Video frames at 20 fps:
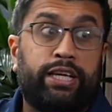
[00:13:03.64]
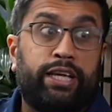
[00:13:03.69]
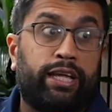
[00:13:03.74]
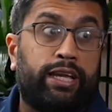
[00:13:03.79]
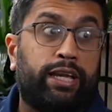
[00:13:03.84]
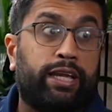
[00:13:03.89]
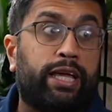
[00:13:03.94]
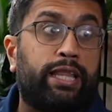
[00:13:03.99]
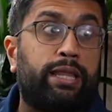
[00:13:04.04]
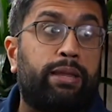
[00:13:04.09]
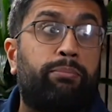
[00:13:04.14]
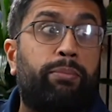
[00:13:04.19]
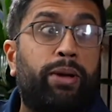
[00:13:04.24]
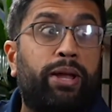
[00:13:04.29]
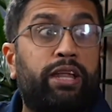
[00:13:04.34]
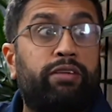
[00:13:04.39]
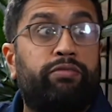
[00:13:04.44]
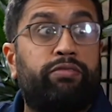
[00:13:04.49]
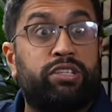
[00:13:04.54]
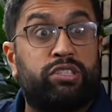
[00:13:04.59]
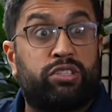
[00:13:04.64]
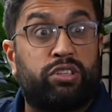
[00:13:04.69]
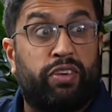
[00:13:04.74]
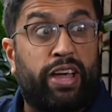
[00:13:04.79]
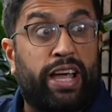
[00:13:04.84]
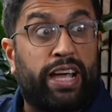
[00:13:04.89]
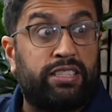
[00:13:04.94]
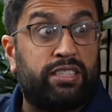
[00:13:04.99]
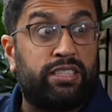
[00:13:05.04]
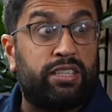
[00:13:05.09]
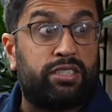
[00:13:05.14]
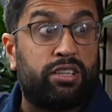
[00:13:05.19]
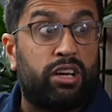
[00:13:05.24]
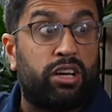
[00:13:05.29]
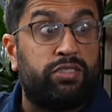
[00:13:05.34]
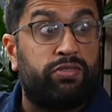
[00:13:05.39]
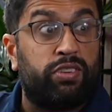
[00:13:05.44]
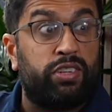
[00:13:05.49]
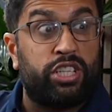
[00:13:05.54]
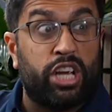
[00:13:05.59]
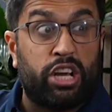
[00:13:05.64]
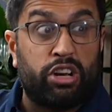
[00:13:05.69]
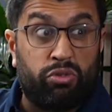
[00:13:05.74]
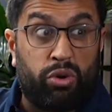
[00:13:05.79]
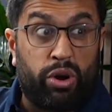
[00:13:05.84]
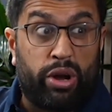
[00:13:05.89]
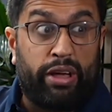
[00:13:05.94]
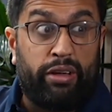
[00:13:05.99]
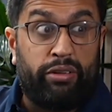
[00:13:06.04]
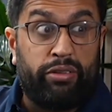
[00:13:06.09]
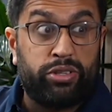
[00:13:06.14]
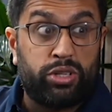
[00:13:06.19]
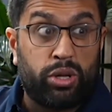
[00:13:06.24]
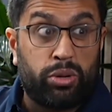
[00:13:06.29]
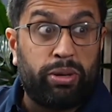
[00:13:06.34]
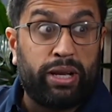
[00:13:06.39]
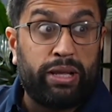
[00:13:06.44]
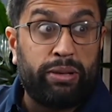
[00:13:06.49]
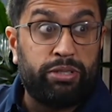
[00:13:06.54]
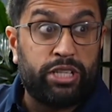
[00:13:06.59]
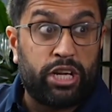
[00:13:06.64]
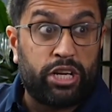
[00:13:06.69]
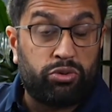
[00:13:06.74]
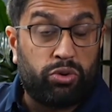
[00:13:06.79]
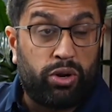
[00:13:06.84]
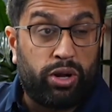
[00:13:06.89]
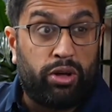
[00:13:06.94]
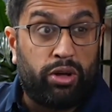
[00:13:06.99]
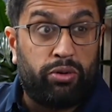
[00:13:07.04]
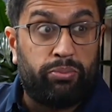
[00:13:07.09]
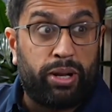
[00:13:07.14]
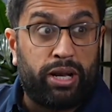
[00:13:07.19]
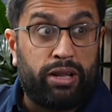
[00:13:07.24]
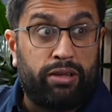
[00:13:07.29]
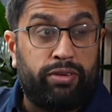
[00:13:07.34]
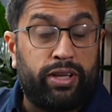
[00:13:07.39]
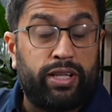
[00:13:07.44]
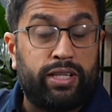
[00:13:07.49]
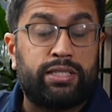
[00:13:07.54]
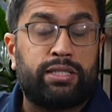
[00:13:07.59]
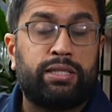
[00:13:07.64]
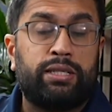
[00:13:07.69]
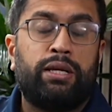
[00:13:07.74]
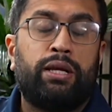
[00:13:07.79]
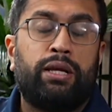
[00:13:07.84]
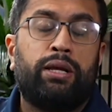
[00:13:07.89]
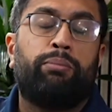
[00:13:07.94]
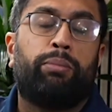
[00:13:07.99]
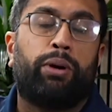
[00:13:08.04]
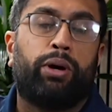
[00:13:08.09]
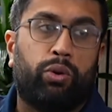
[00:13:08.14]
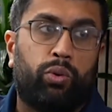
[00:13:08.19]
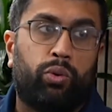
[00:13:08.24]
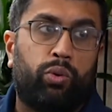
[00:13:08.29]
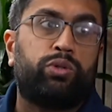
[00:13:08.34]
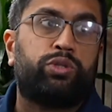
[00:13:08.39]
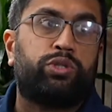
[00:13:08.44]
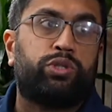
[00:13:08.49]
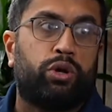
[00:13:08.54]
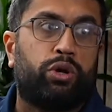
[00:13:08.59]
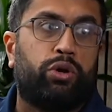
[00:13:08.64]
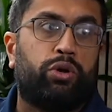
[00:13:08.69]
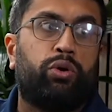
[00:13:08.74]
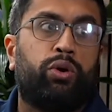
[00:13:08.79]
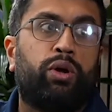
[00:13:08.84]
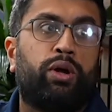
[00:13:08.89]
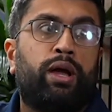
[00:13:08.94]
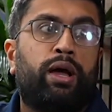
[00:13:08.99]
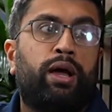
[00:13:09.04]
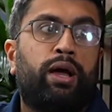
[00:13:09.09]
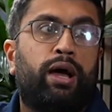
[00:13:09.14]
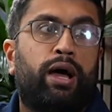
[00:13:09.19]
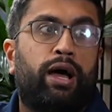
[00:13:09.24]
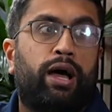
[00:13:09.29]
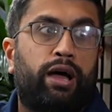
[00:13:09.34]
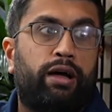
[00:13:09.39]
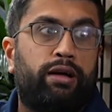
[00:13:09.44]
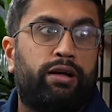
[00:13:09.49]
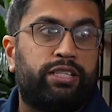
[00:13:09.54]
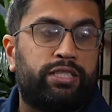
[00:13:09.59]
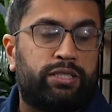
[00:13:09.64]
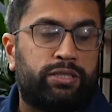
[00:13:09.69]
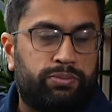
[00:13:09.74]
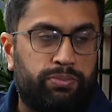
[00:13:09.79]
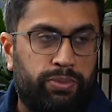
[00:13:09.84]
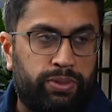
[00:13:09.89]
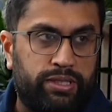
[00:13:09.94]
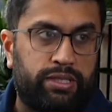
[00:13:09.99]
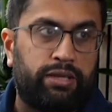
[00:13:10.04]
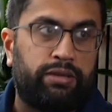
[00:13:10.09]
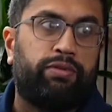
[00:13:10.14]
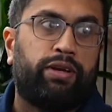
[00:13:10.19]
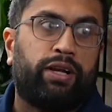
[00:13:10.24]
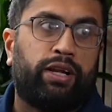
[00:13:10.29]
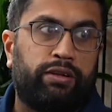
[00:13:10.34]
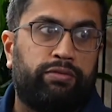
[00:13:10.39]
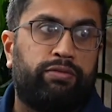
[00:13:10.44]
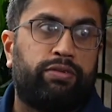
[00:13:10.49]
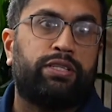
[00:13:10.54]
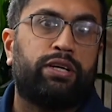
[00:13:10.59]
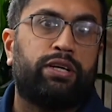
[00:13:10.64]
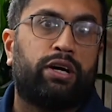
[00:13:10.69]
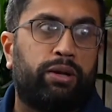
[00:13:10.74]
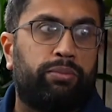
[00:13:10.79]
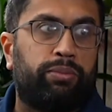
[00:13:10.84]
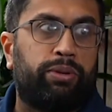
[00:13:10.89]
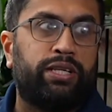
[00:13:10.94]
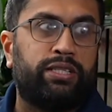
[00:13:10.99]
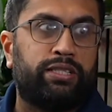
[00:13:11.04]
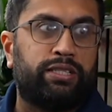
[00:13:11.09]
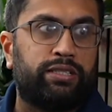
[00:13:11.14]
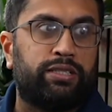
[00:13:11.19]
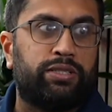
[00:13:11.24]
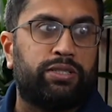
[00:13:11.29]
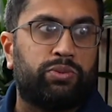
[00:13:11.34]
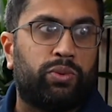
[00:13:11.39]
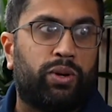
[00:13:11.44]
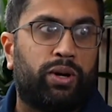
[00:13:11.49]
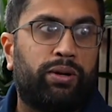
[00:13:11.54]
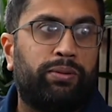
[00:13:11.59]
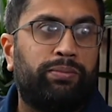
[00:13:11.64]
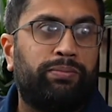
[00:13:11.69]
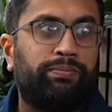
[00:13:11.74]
you're going to get the benefits of exercise for general health. So many general health benefits, but also specifically for diabetes as well.